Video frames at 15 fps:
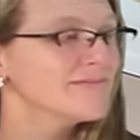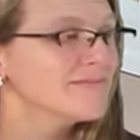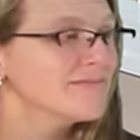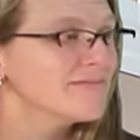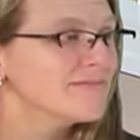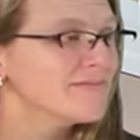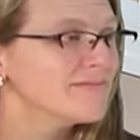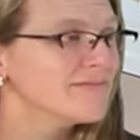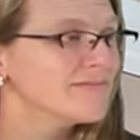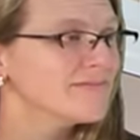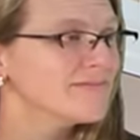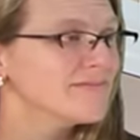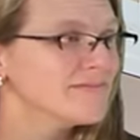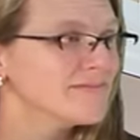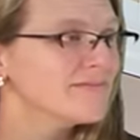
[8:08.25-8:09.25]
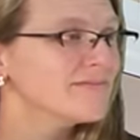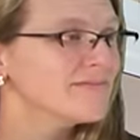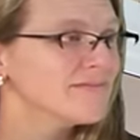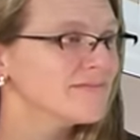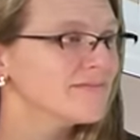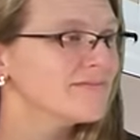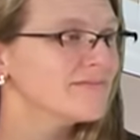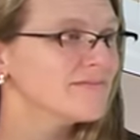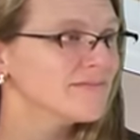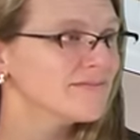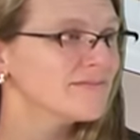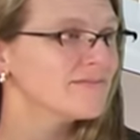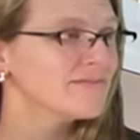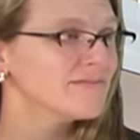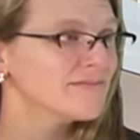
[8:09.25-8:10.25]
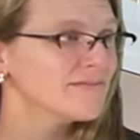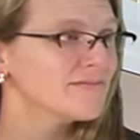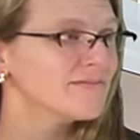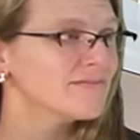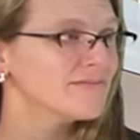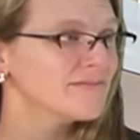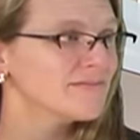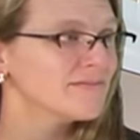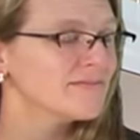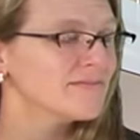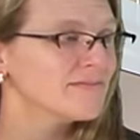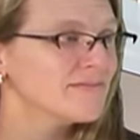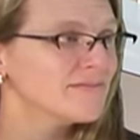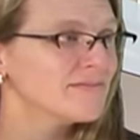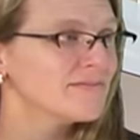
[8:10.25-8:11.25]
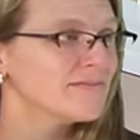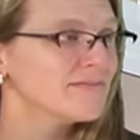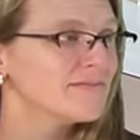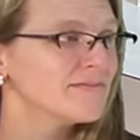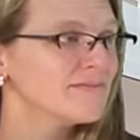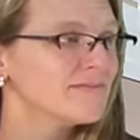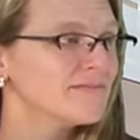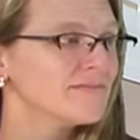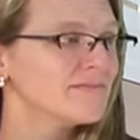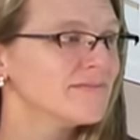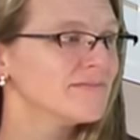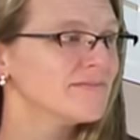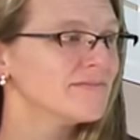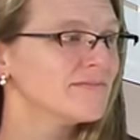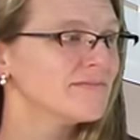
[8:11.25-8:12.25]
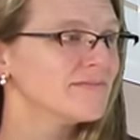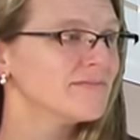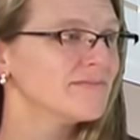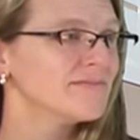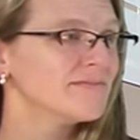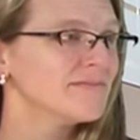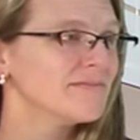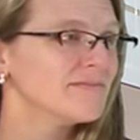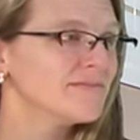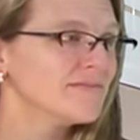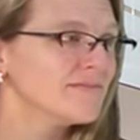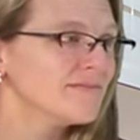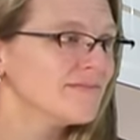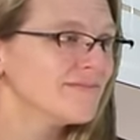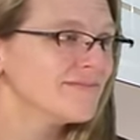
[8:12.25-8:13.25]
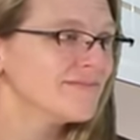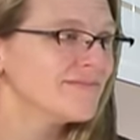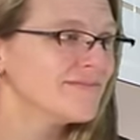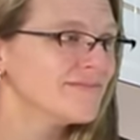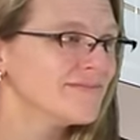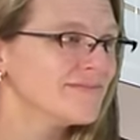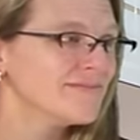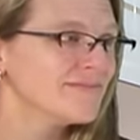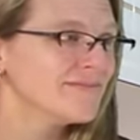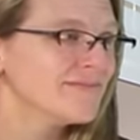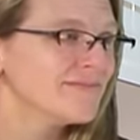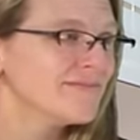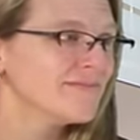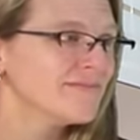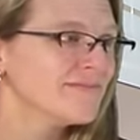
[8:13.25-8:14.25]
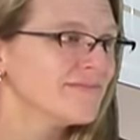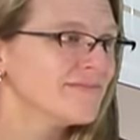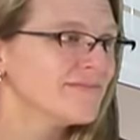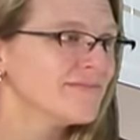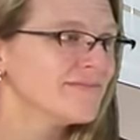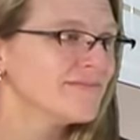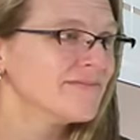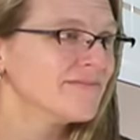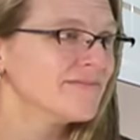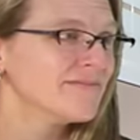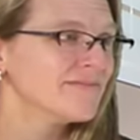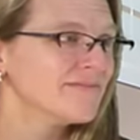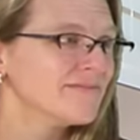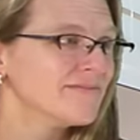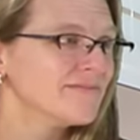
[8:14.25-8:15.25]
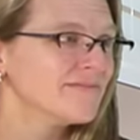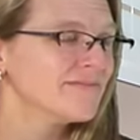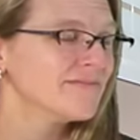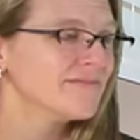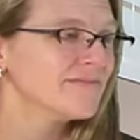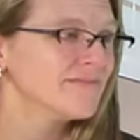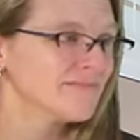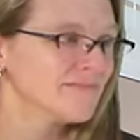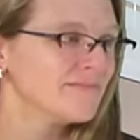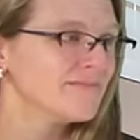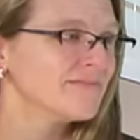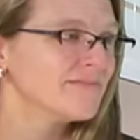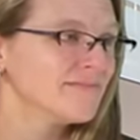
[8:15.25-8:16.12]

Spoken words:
No words are spoken by the person on screen.